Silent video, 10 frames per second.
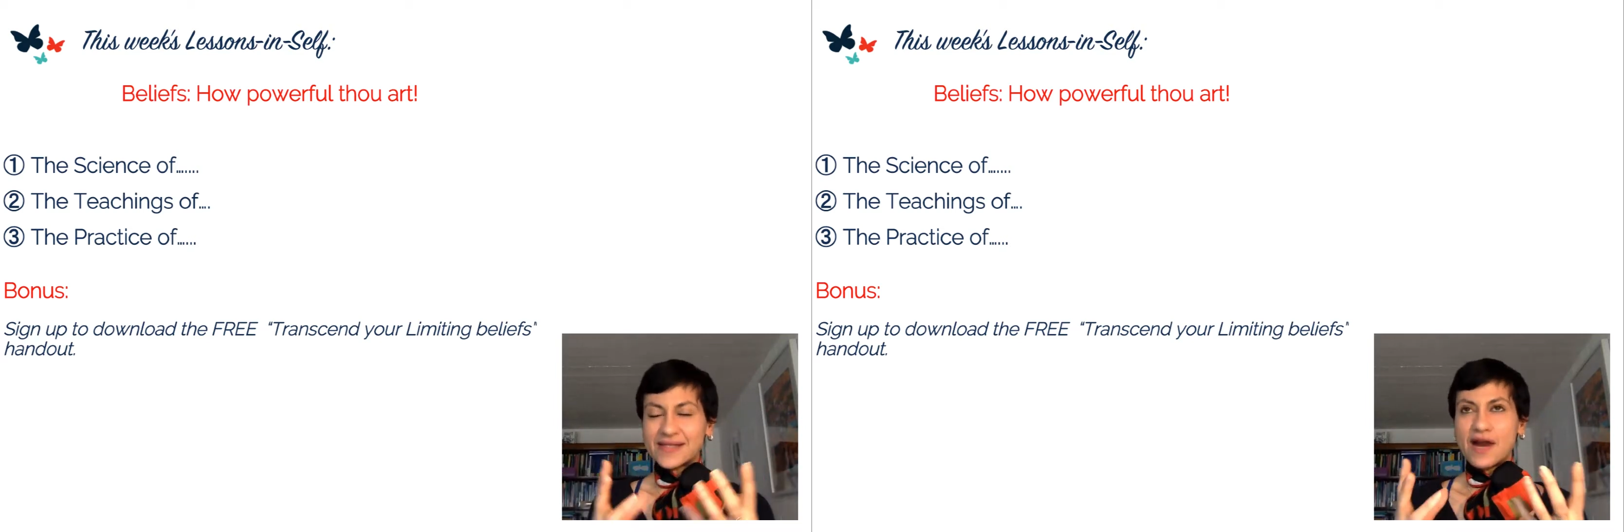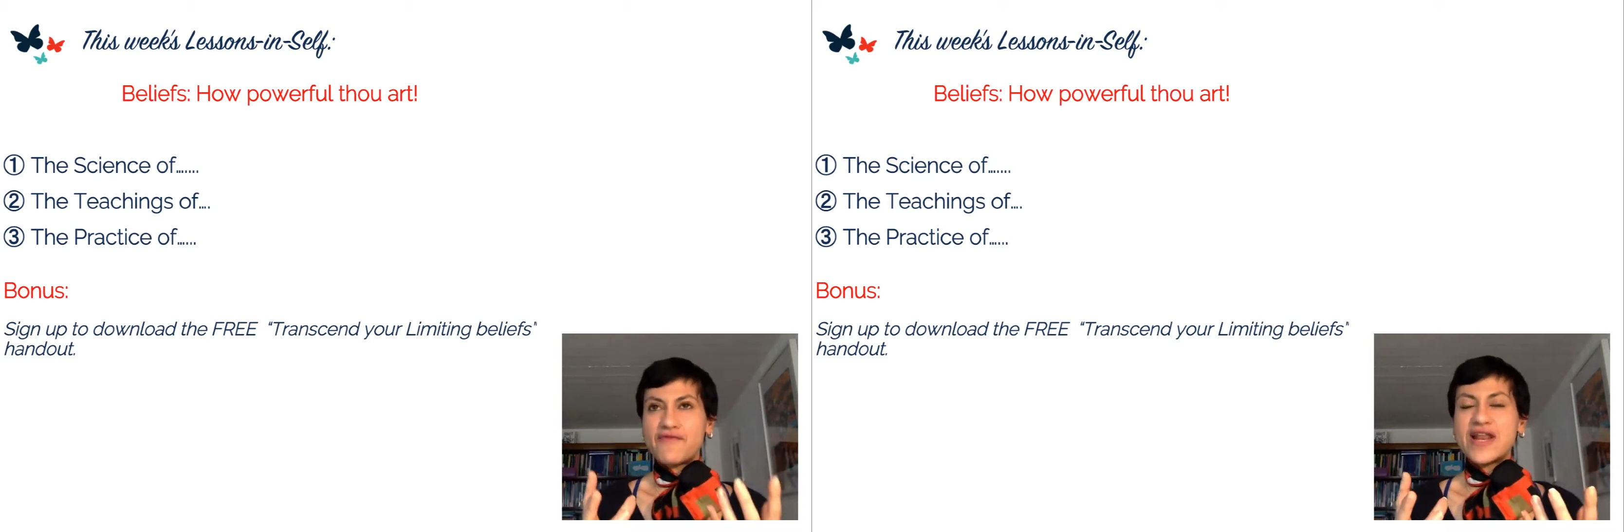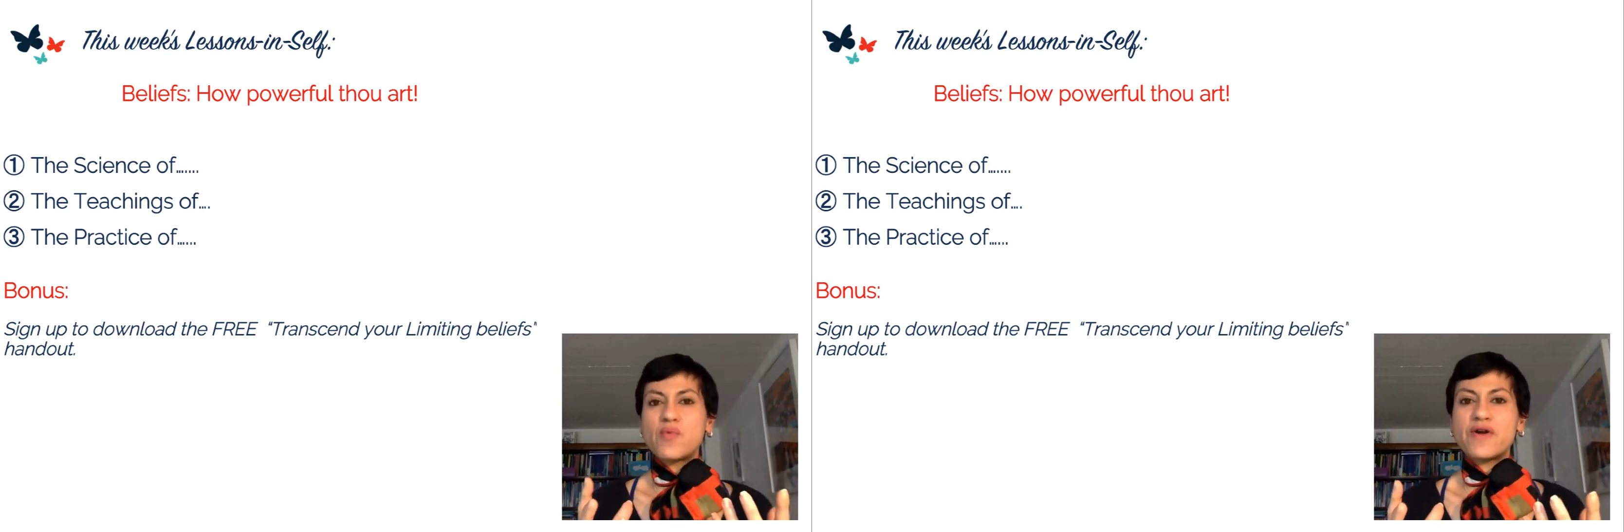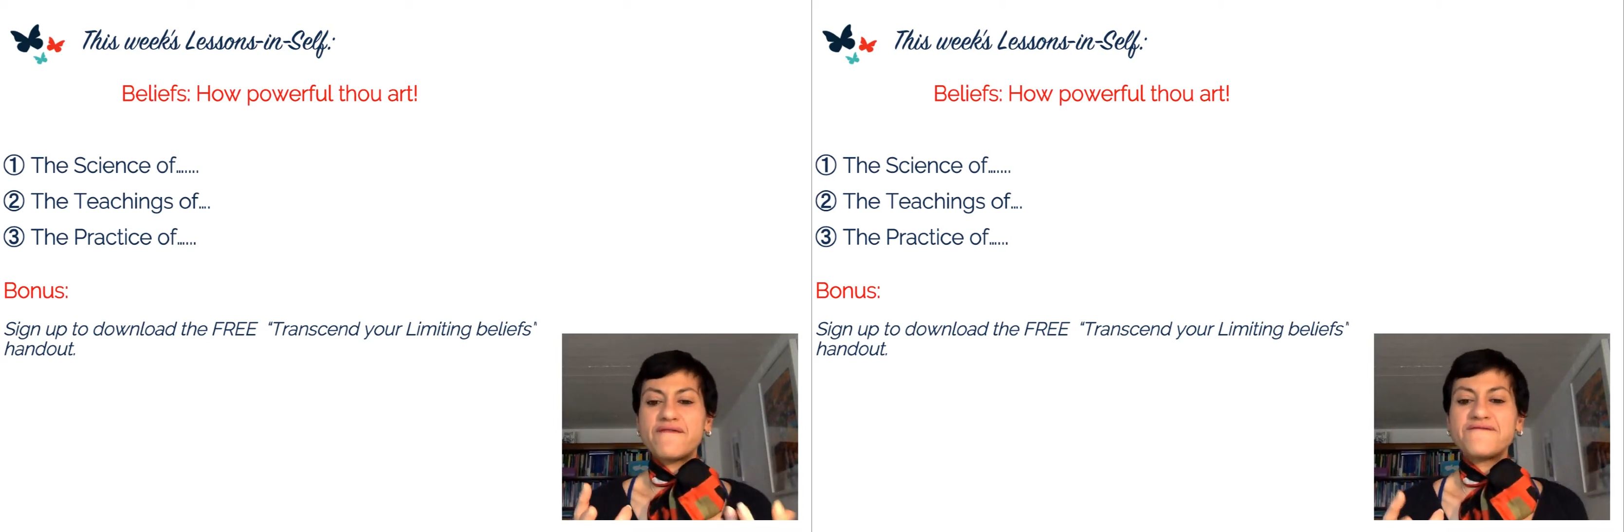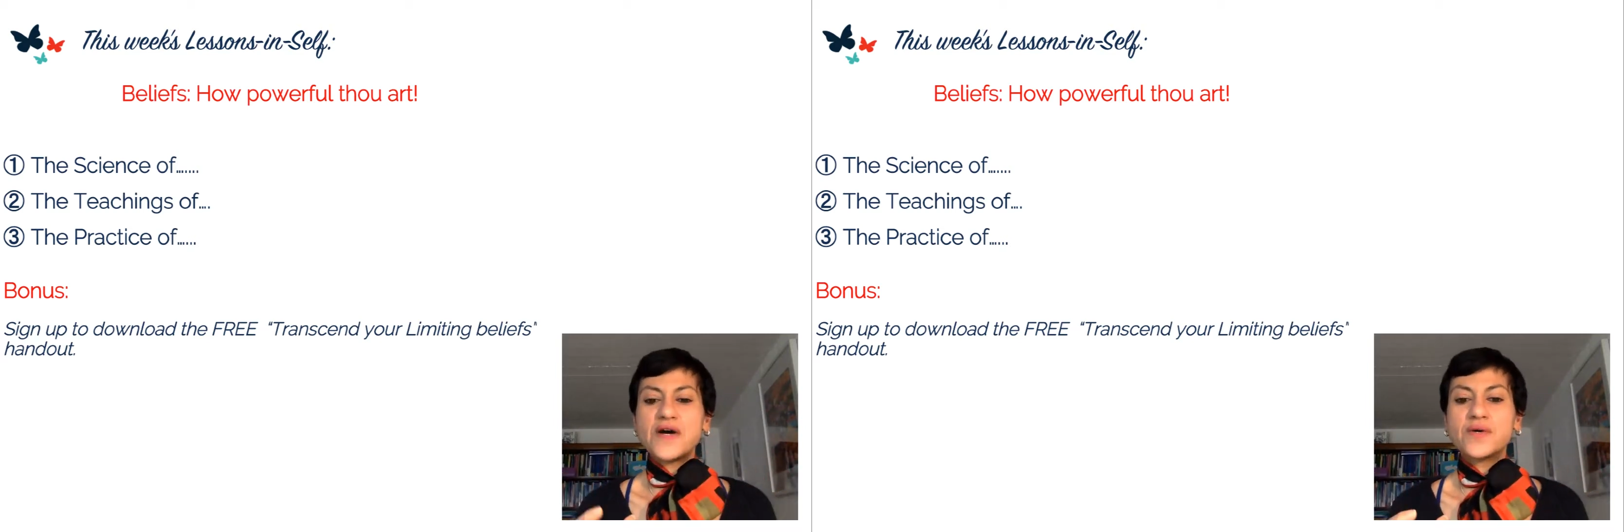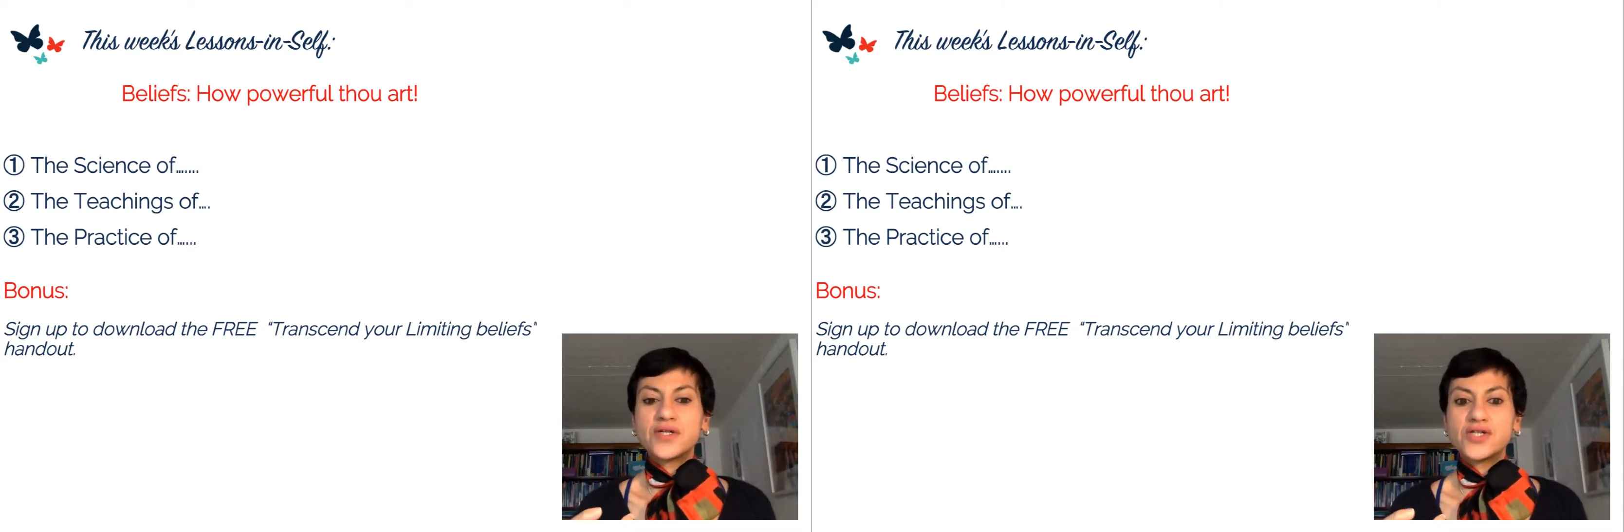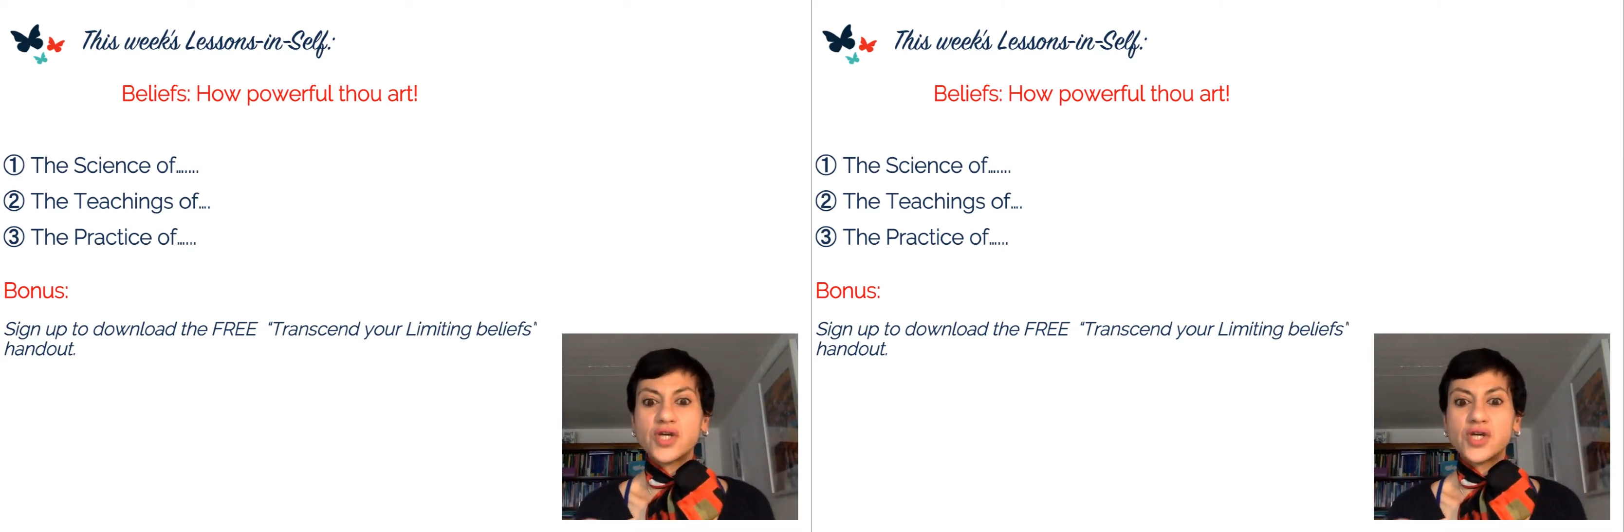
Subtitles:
I really want to focus